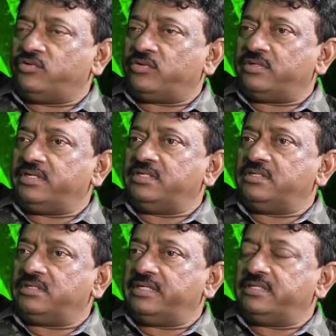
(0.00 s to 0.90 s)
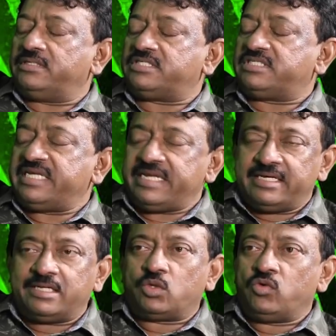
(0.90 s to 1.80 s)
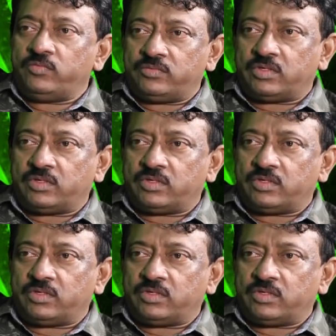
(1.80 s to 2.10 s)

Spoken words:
you're in sitting in a room,